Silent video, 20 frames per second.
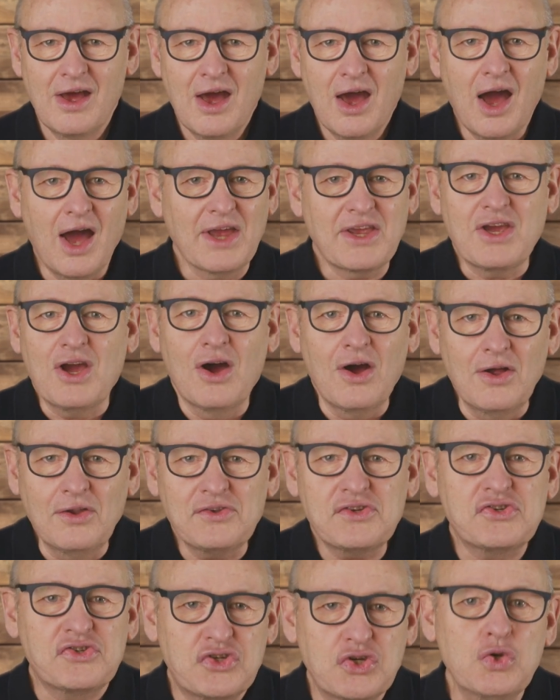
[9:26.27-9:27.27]
I
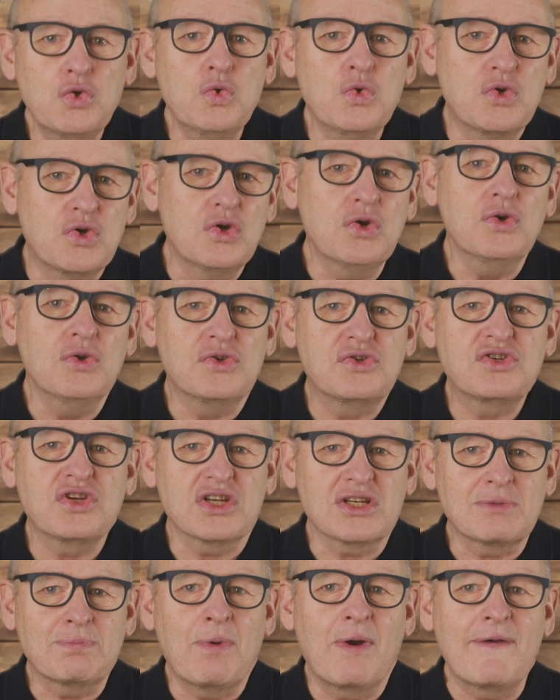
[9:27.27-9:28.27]
can't do good
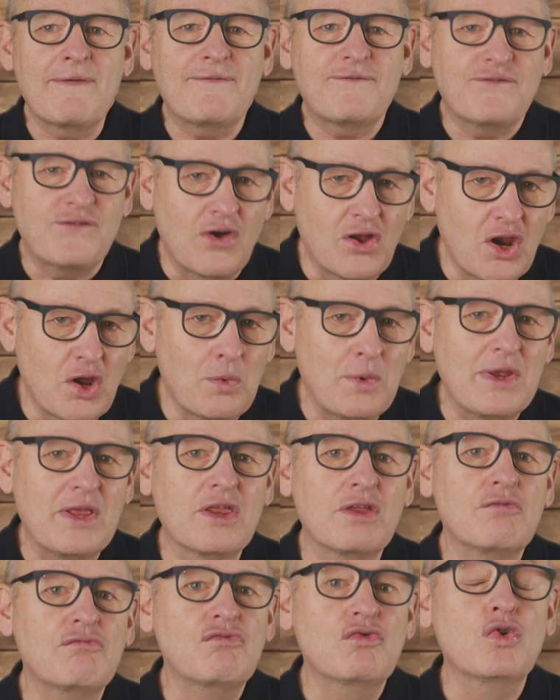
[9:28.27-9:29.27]
just by following
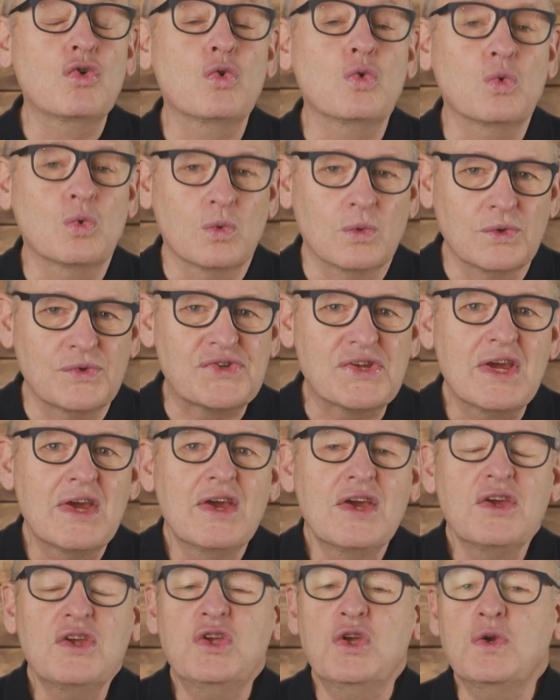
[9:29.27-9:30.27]
the rules
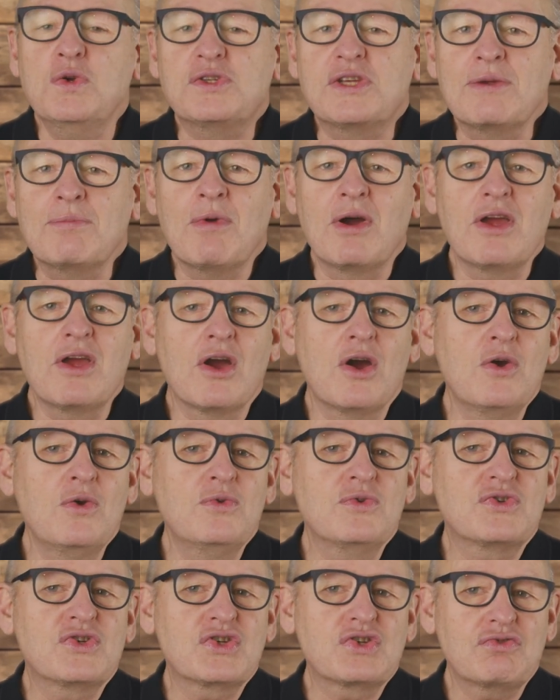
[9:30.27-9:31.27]
using my
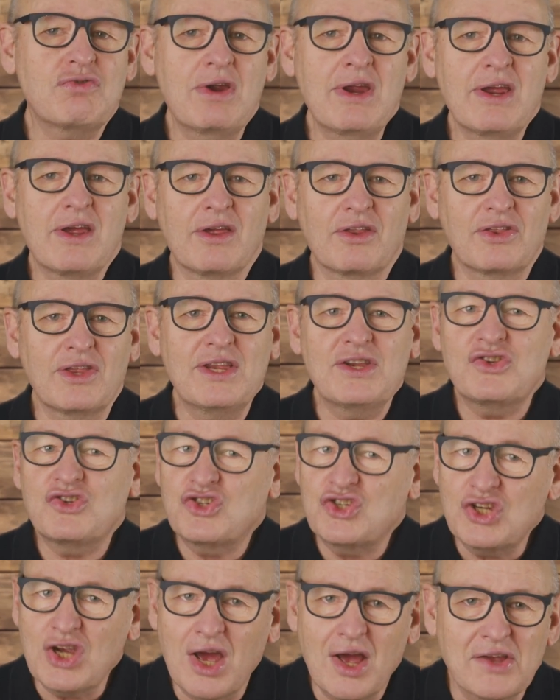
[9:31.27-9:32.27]
own strength. It
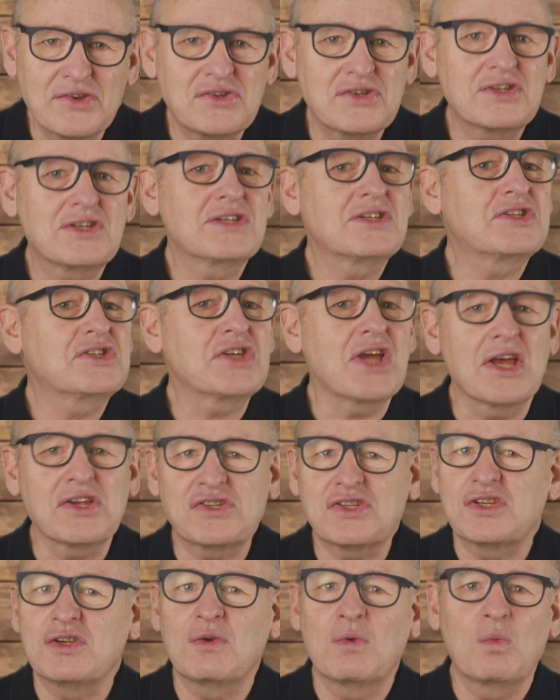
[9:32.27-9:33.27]
just
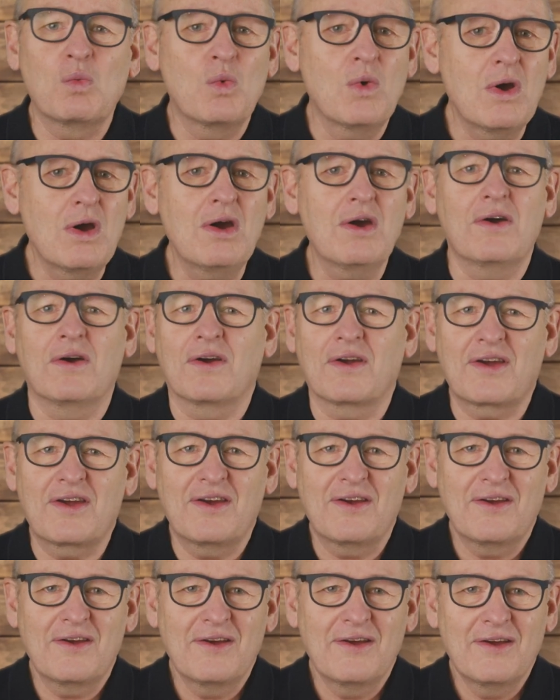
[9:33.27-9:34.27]
doesn't work.
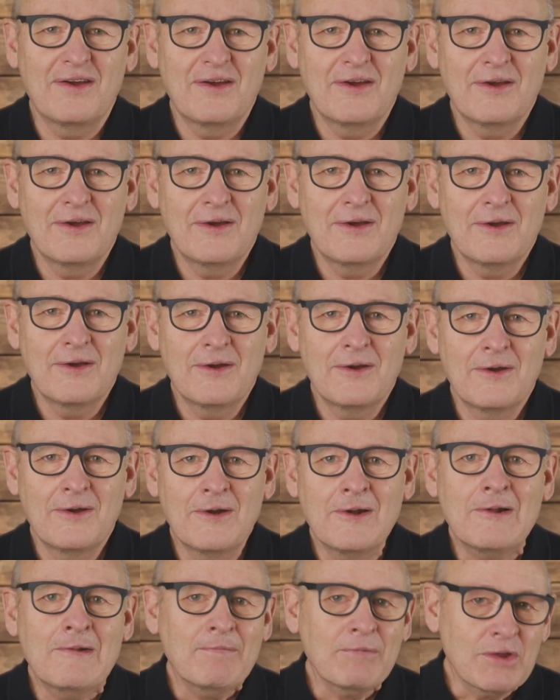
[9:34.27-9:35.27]

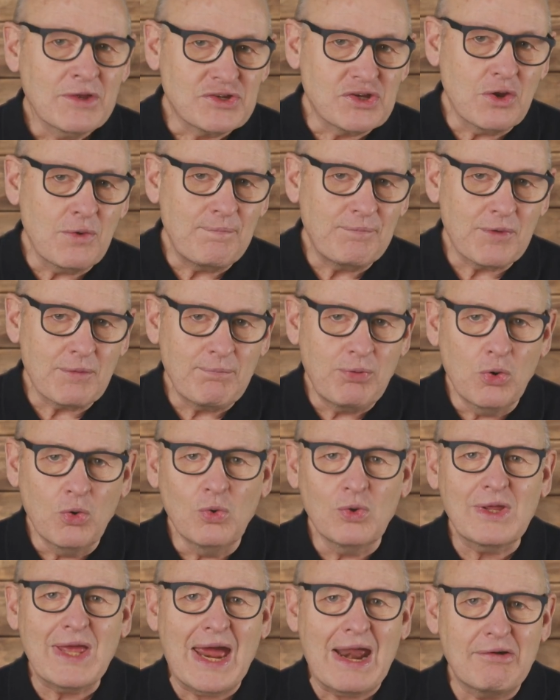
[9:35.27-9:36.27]
So
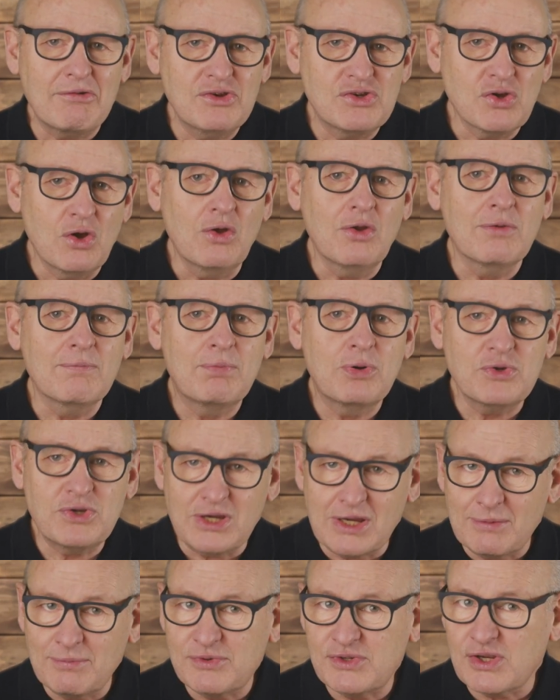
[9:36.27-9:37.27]
Paul carries on
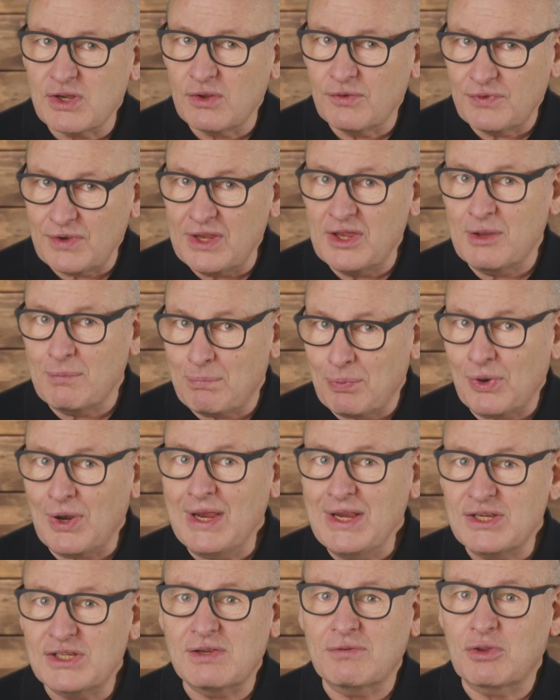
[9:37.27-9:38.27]
putting himself in the
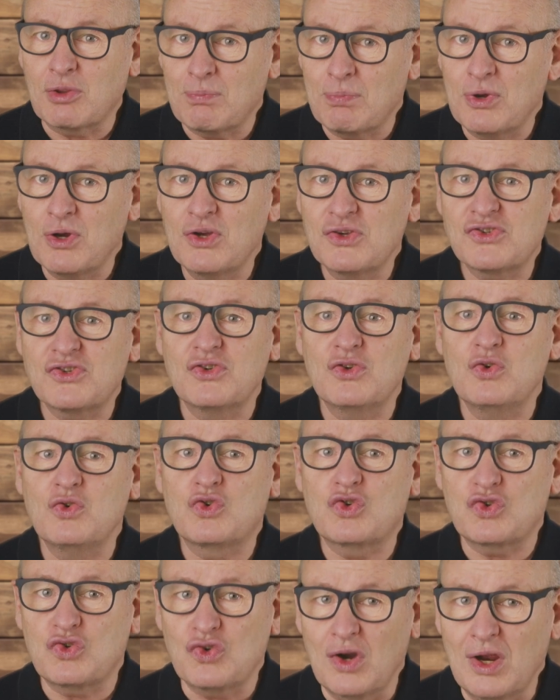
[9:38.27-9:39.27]
place of the person who
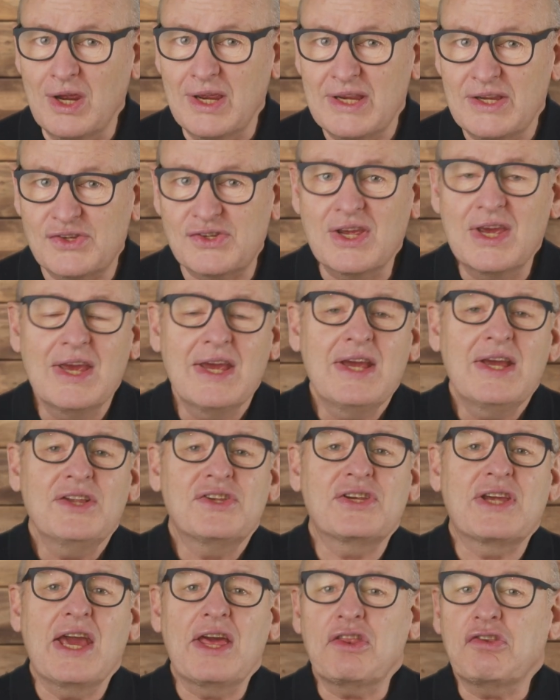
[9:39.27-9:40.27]
tries
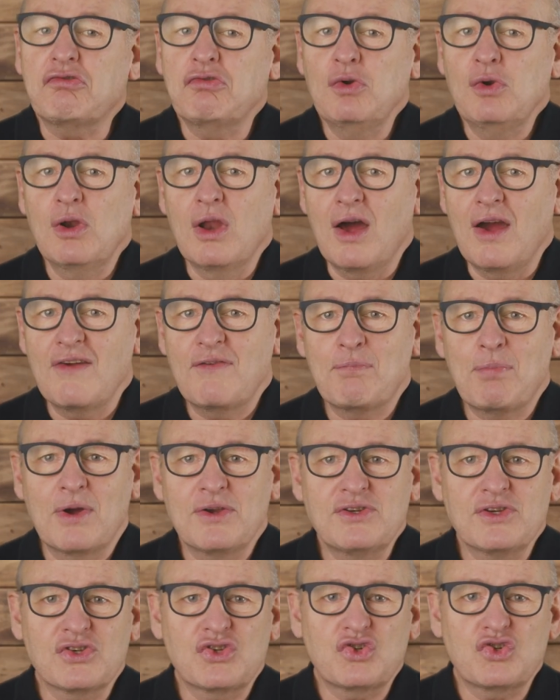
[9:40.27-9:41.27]
to get through life by
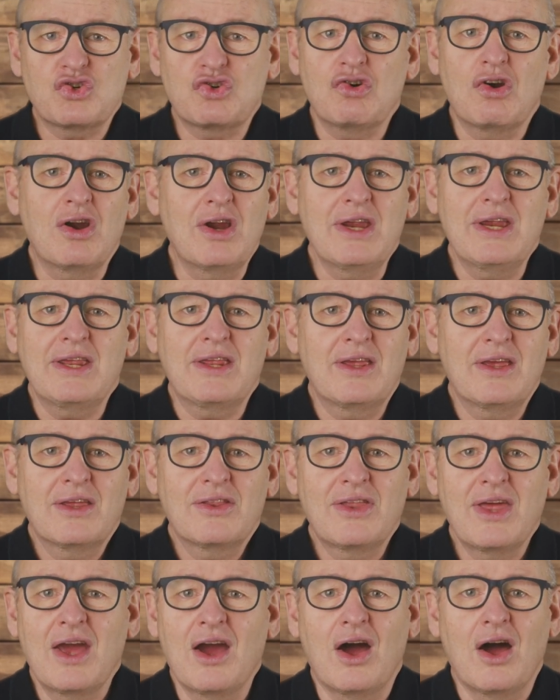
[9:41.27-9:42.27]
just trying
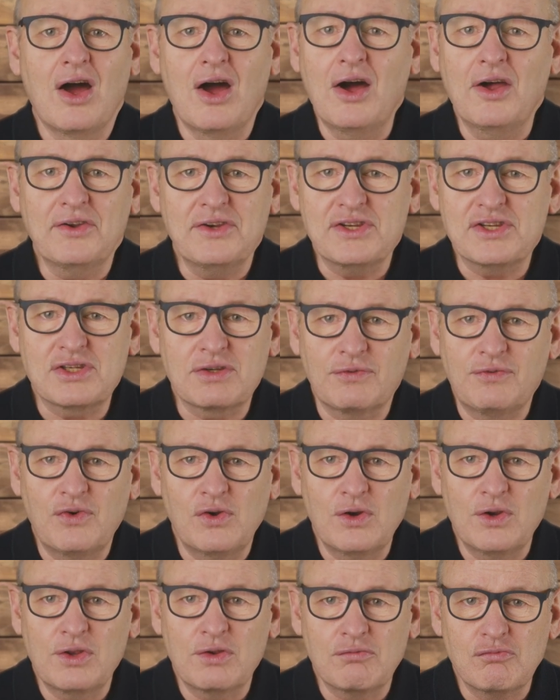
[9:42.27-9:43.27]
their hardest to
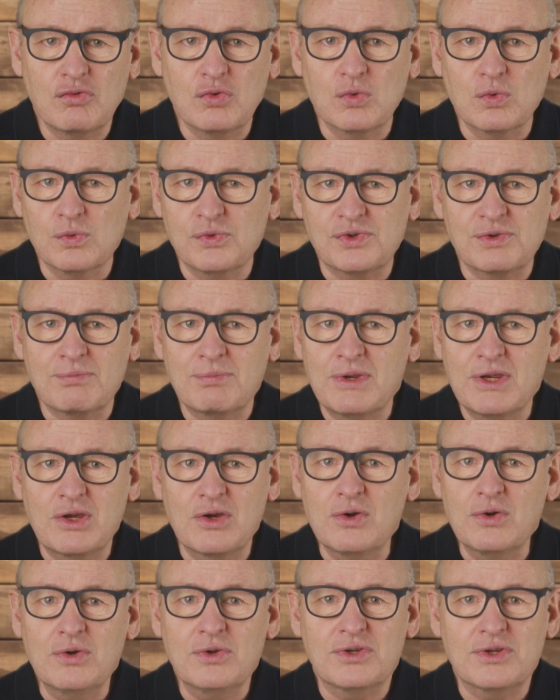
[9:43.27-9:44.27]
follow the rules and be
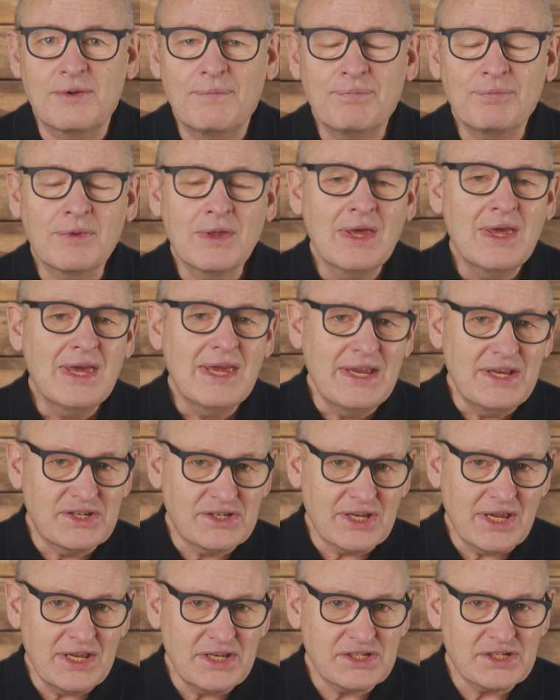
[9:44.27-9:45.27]
good. He
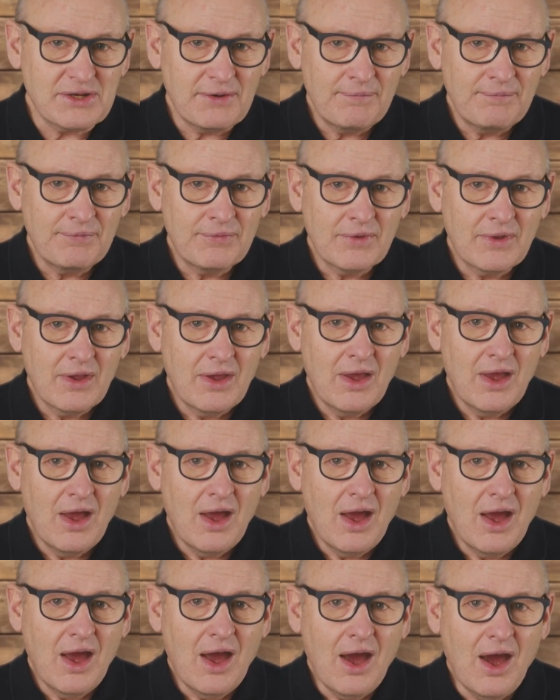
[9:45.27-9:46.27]
says,
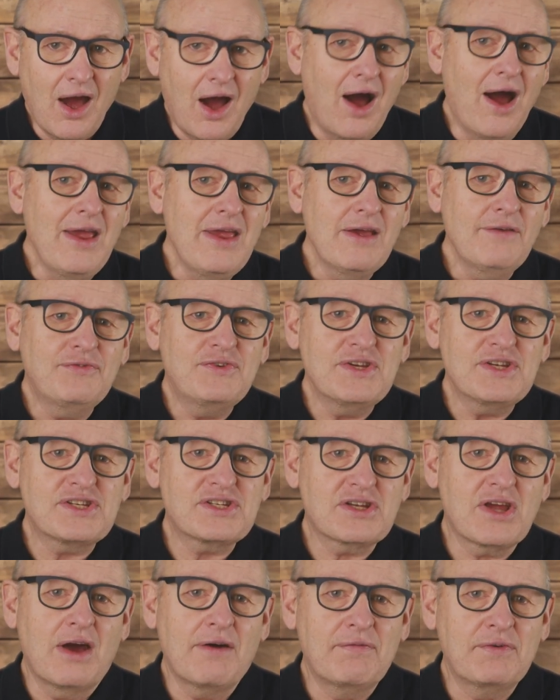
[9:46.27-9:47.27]
I have
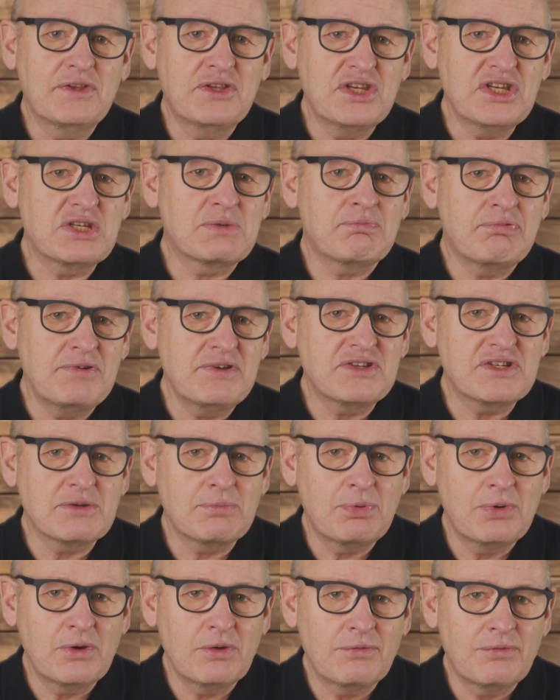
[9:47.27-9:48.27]
discovered this
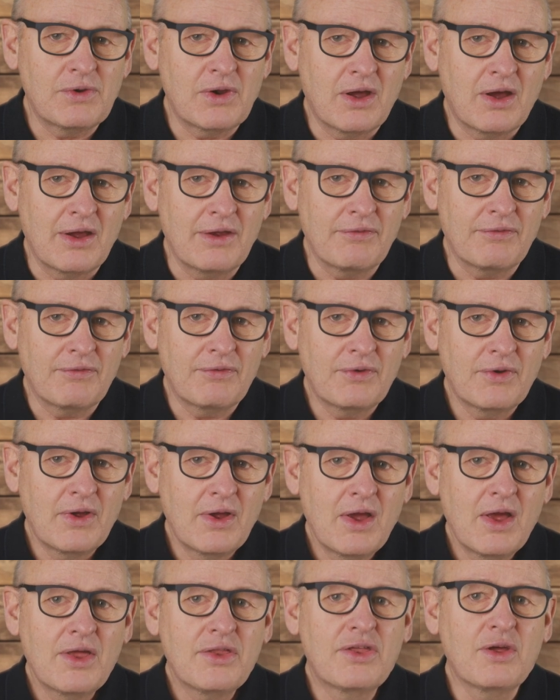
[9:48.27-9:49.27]
principle of life,
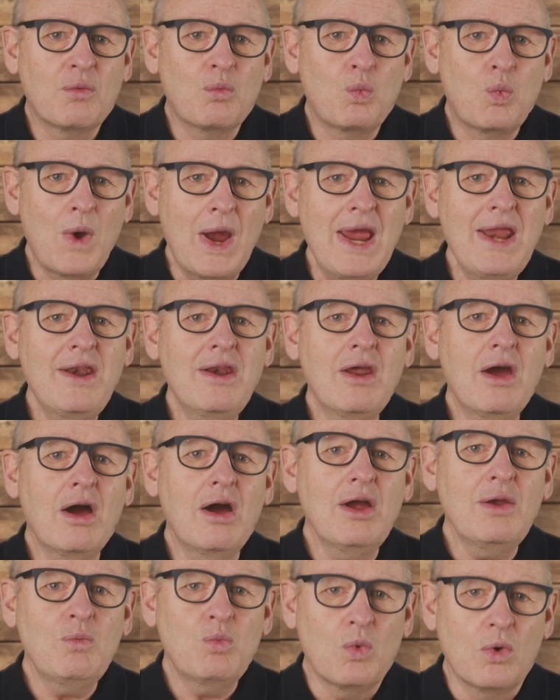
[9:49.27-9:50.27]
that when
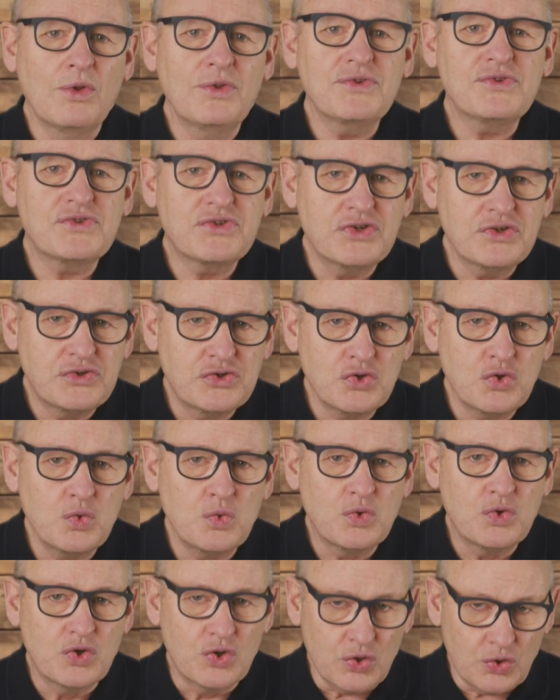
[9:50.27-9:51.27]
I want to
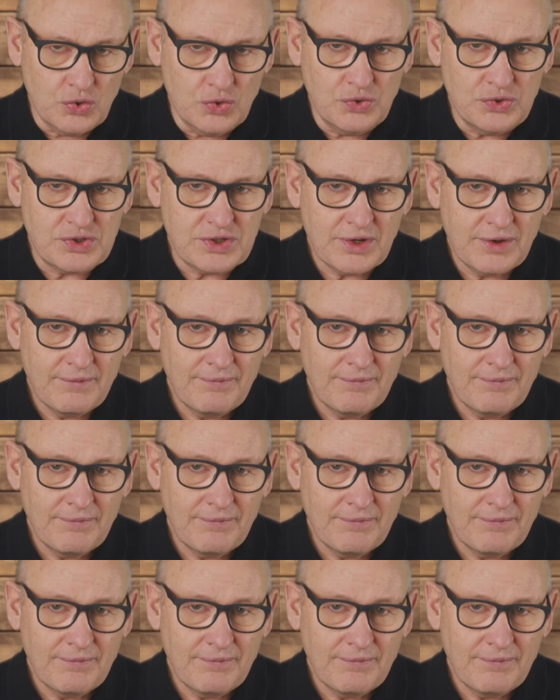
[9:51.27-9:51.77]
do good,